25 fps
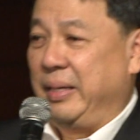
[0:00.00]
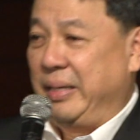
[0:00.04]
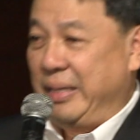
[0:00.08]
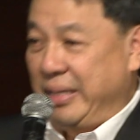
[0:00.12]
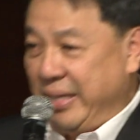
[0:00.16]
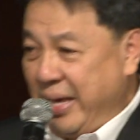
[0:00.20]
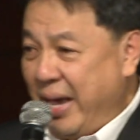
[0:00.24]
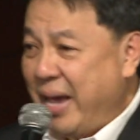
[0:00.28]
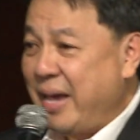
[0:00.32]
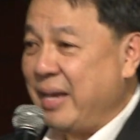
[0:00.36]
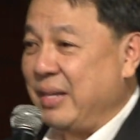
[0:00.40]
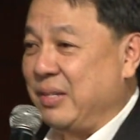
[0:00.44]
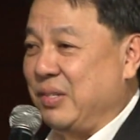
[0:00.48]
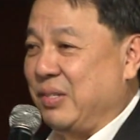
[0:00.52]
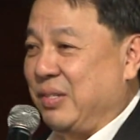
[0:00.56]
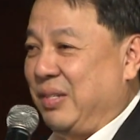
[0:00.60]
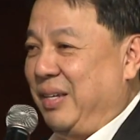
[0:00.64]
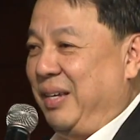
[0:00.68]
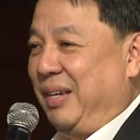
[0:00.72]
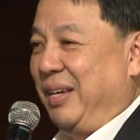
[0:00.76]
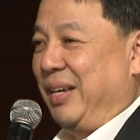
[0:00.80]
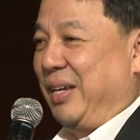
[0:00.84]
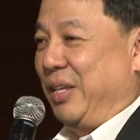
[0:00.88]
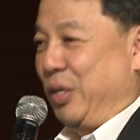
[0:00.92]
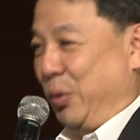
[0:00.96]
Yes,
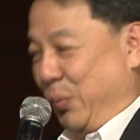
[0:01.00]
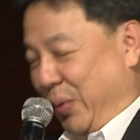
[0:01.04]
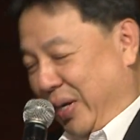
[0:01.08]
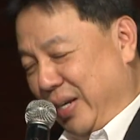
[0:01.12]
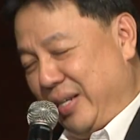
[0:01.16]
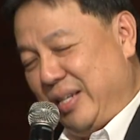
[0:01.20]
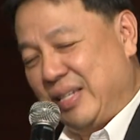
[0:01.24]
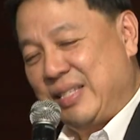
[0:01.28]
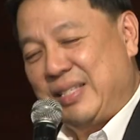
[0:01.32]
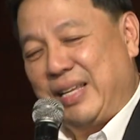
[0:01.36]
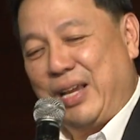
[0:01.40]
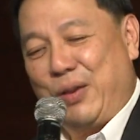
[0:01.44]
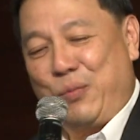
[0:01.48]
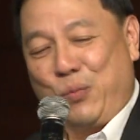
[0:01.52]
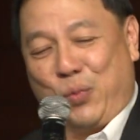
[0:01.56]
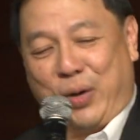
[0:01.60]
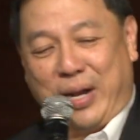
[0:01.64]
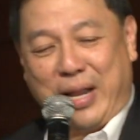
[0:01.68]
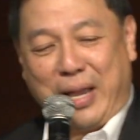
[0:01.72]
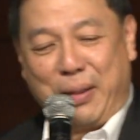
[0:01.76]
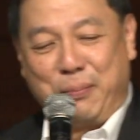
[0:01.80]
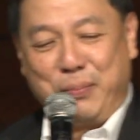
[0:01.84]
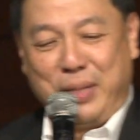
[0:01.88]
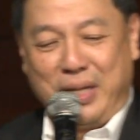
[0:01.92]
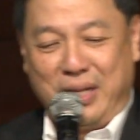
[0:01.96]
you understand
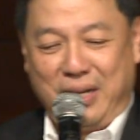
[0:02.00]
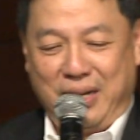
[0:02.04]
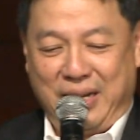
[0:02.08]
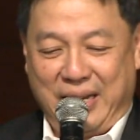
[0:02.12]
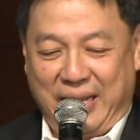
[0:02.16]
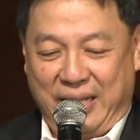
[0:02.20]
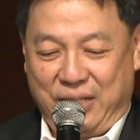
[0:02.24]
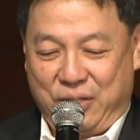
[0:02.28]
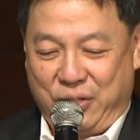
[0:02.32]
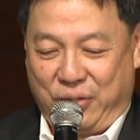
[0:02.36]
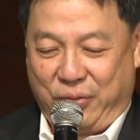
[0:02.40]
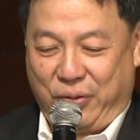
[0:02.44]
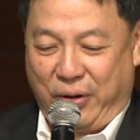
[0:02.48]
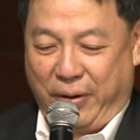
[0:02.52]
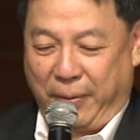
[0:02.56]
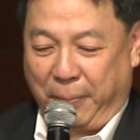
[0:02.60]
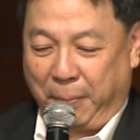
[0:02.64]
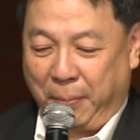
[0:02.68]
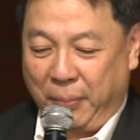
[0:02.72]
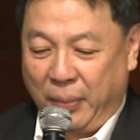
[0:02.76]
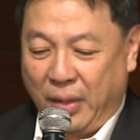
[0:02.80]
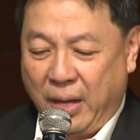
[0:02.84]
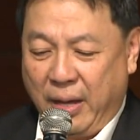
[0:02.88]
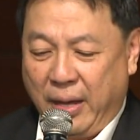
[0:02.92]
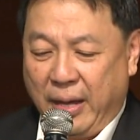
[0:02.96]
what I mean later on.
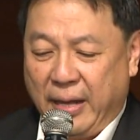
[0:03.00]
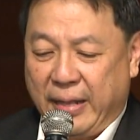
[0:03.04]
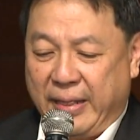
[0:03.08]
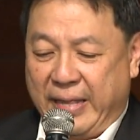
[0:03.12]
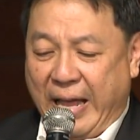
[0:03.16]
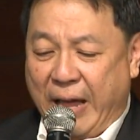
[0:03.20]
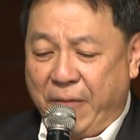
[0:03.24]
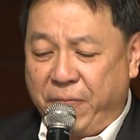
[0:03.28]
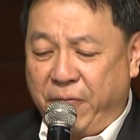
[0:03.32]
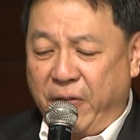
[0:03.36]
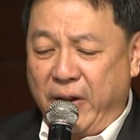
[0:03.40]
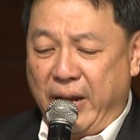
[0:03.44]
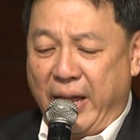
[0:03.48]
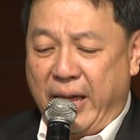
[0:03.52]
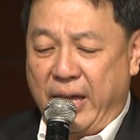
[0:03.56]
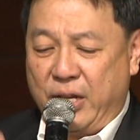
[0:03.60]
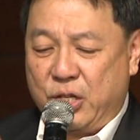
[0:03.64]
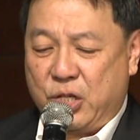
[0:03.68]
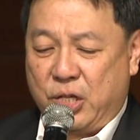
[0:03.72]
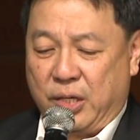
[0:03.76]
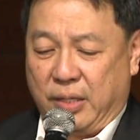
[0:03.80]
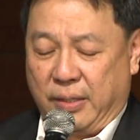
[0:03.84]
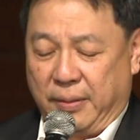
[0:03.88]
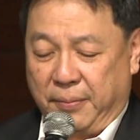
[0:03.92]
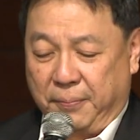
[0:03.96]

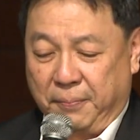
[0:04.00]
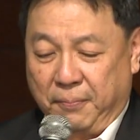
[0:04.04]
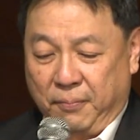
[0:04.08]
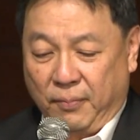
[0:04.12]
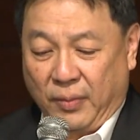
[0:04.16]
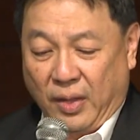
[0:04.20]
Definition,